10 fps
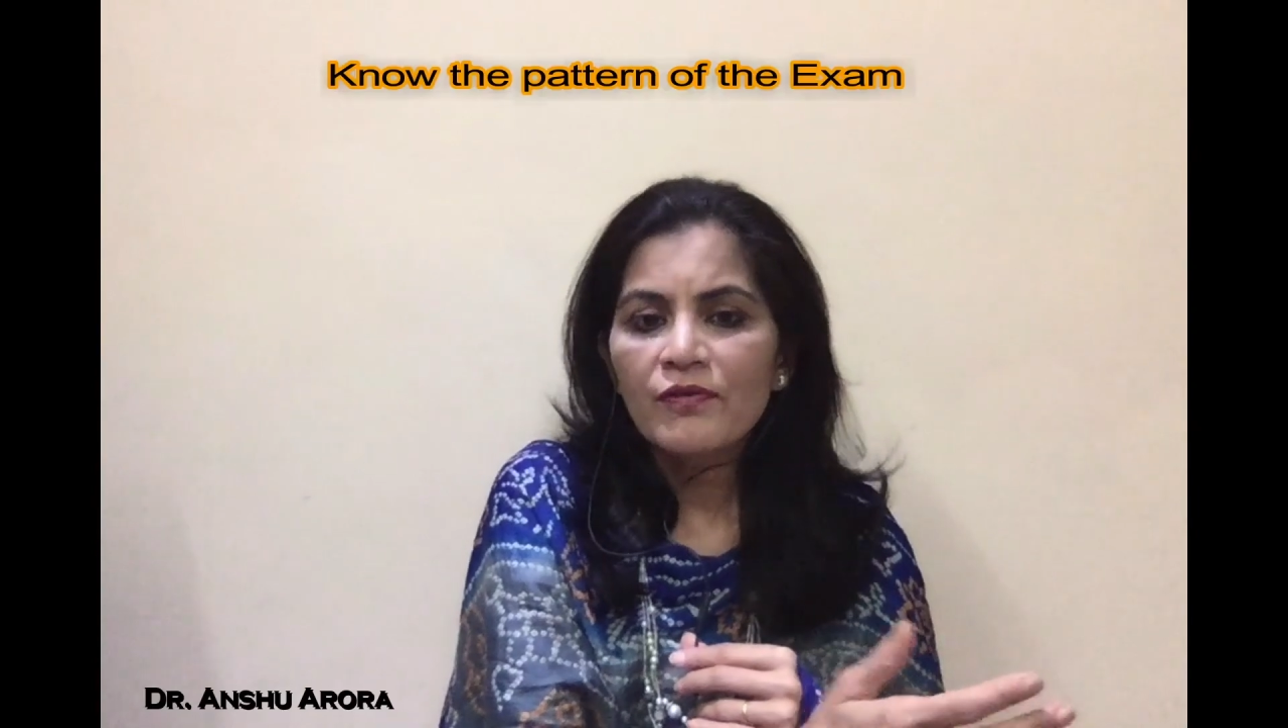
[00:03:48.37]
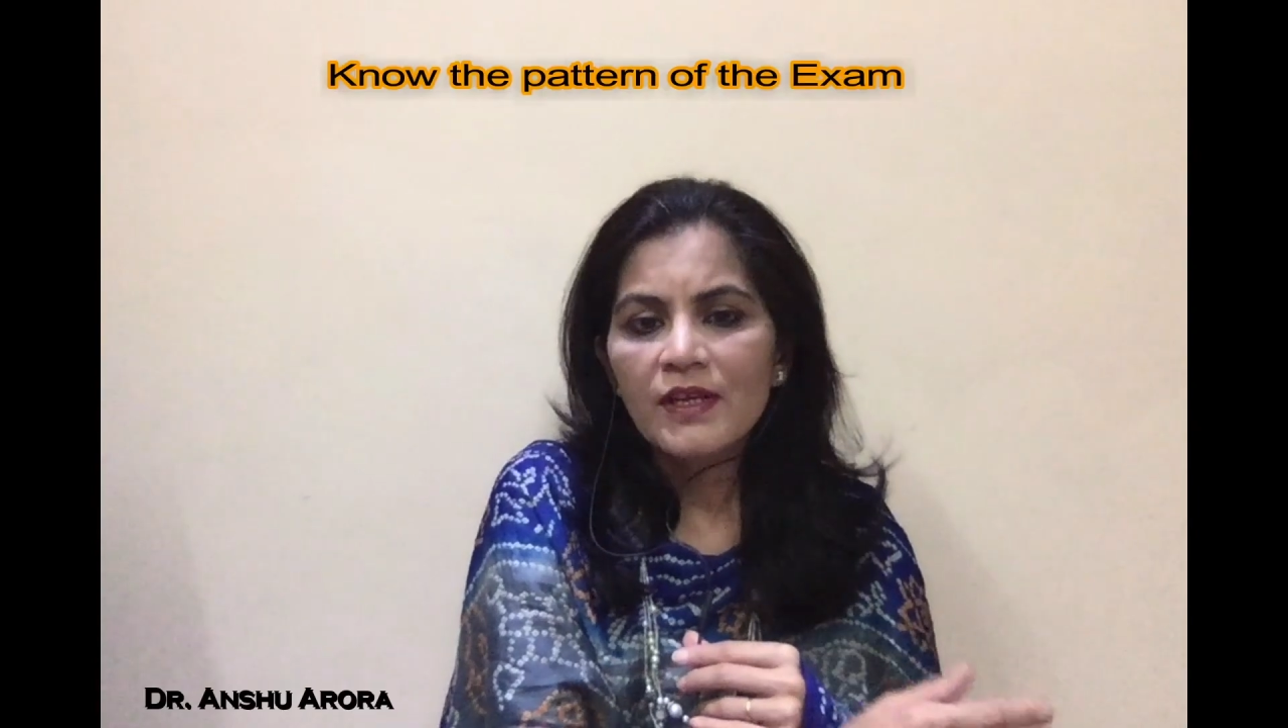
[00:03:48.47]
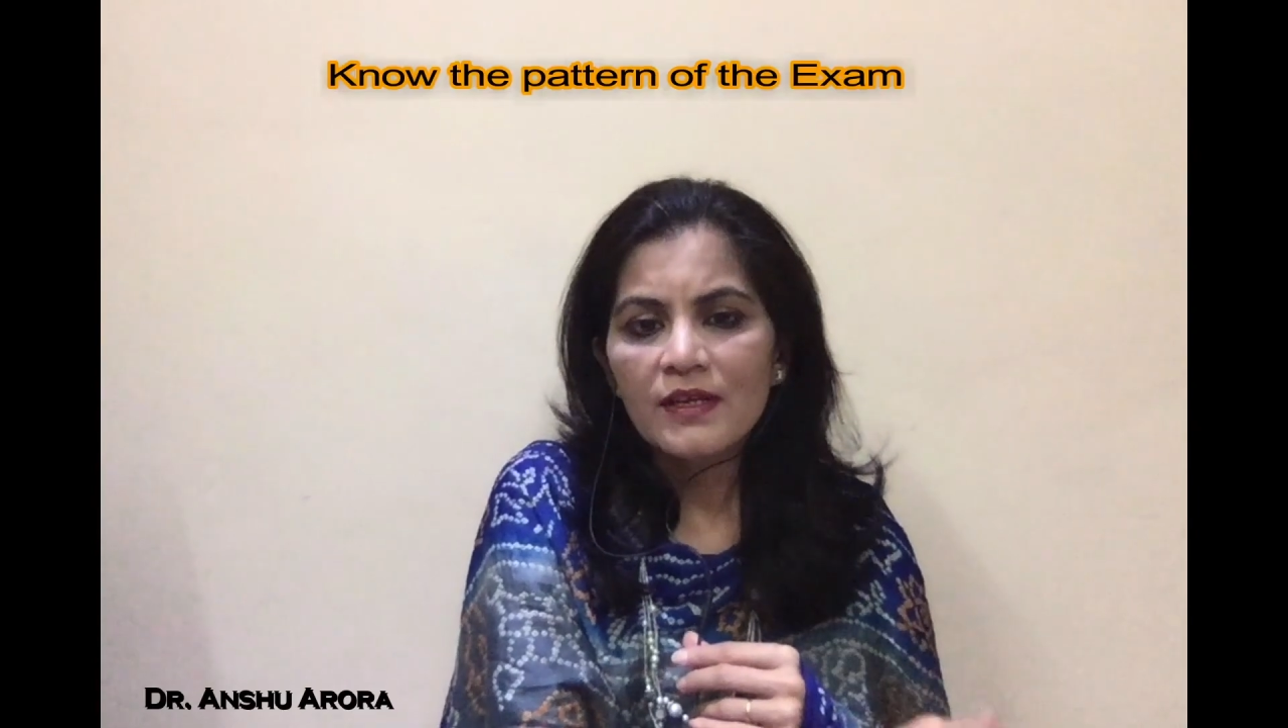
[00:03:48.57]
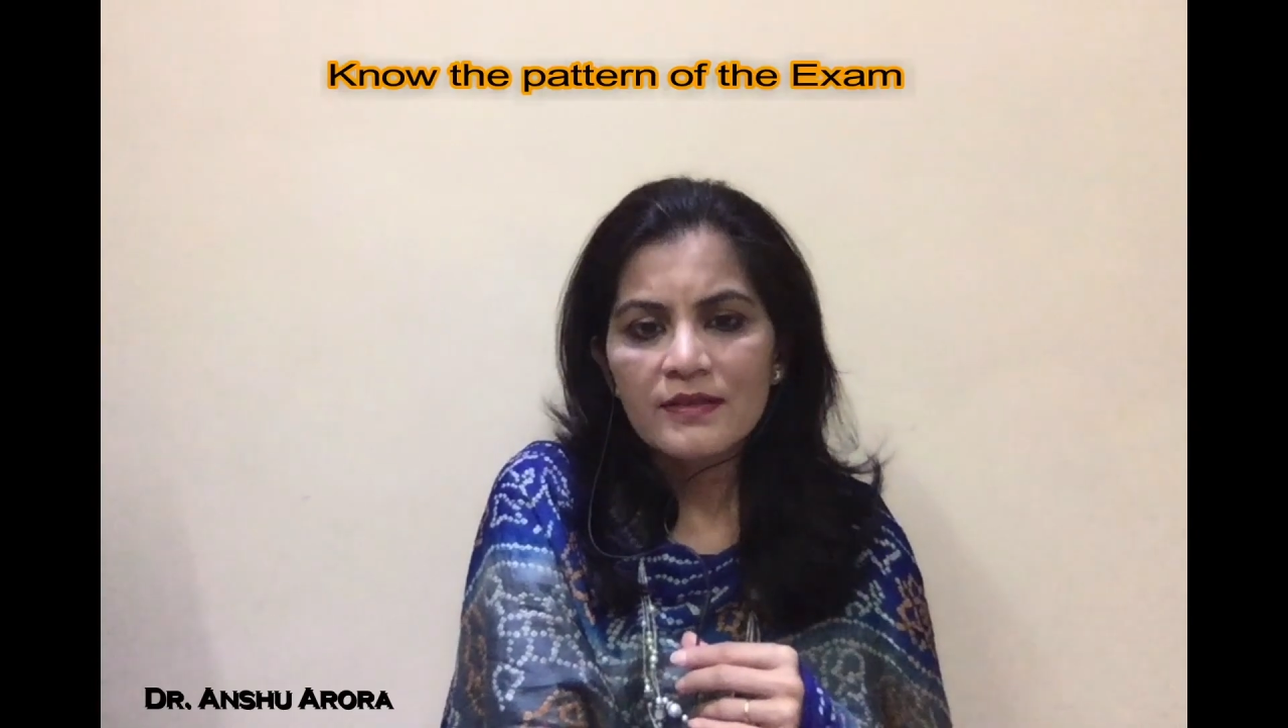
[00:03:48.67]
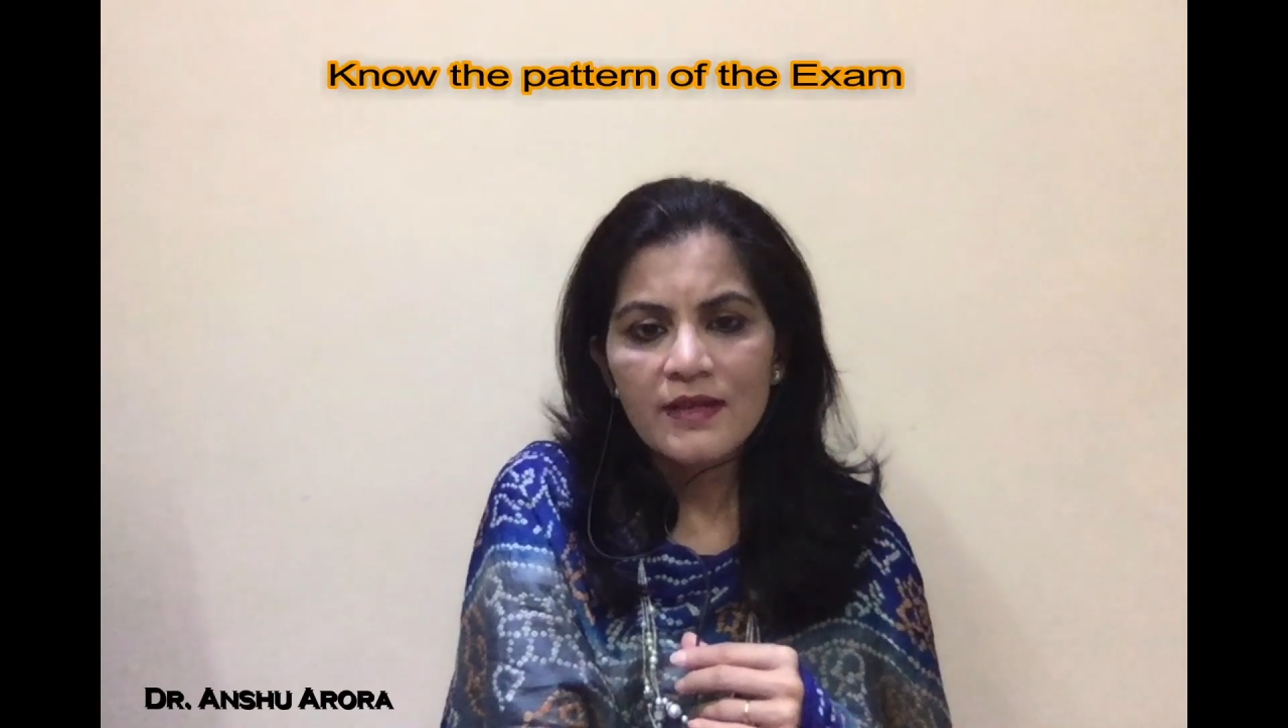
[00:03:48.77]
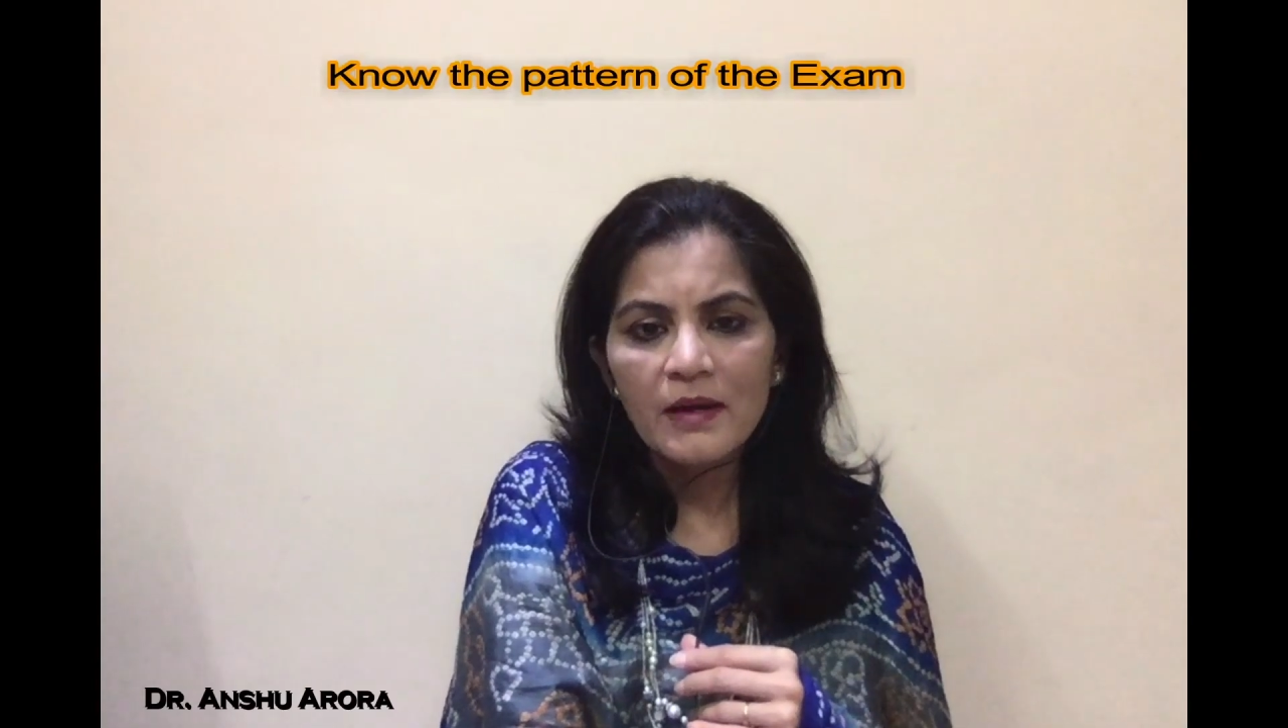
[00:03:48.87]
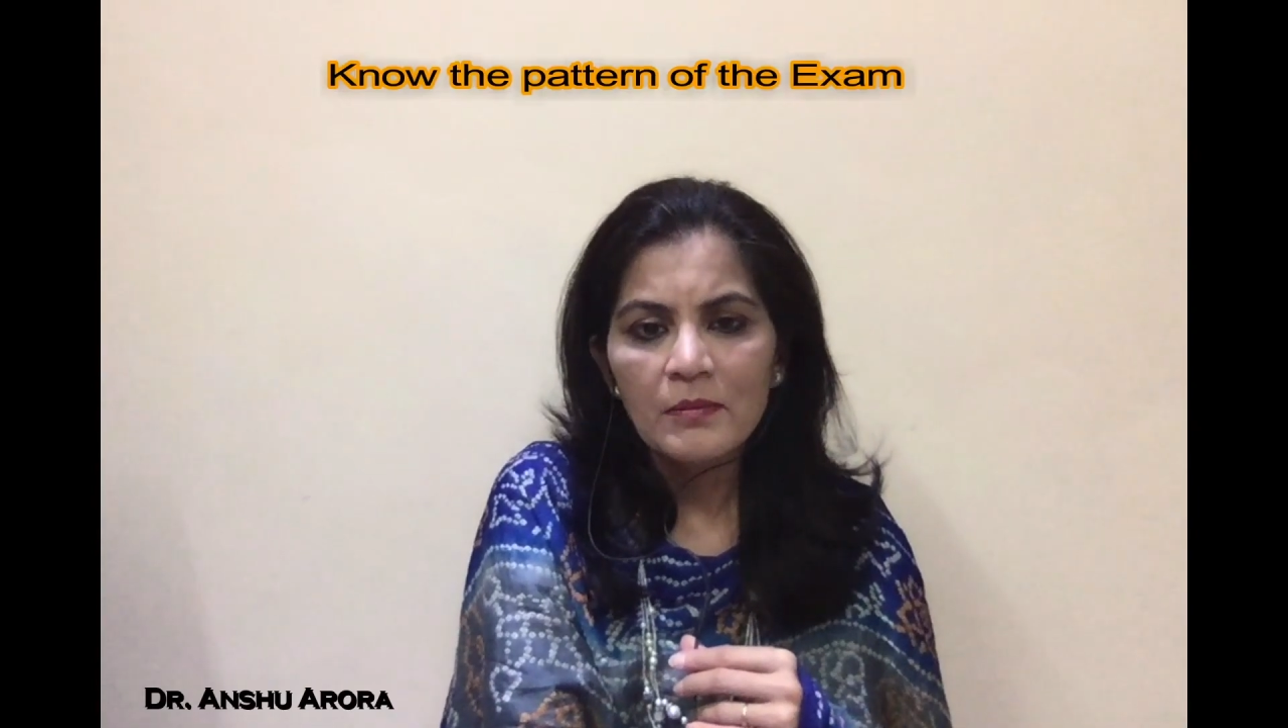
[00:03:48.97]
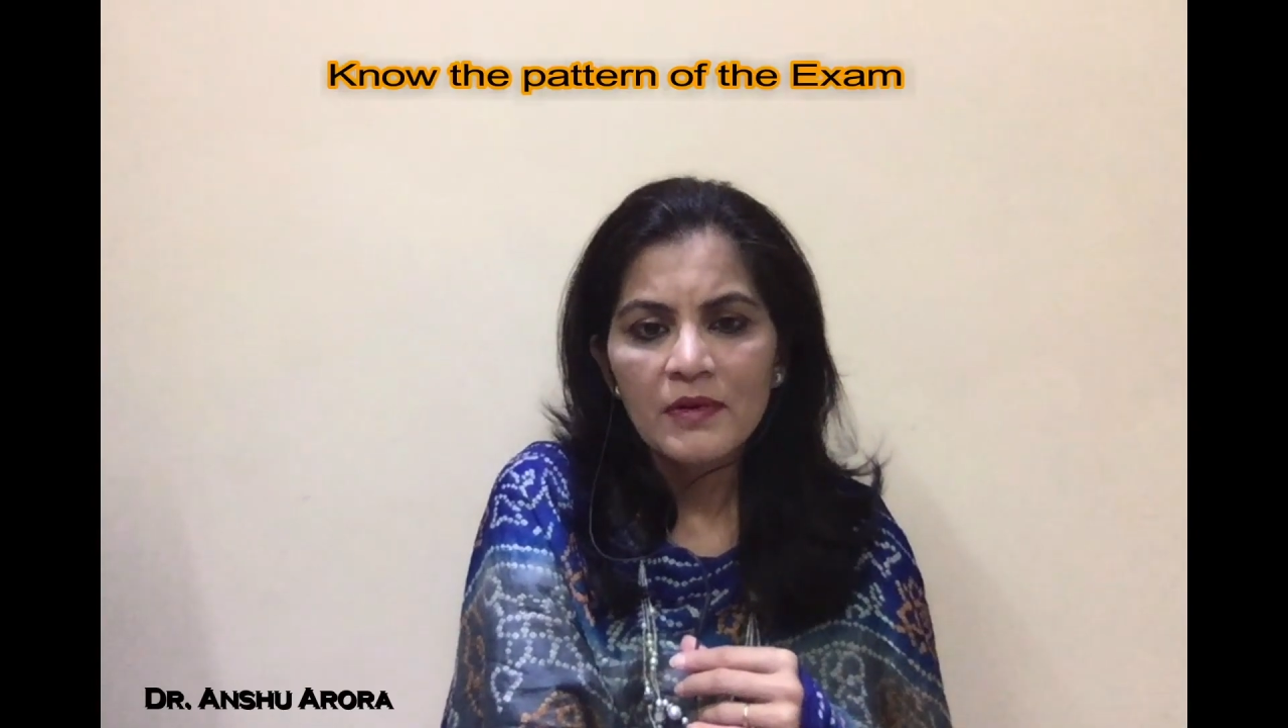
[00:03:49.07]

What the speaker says: the exam.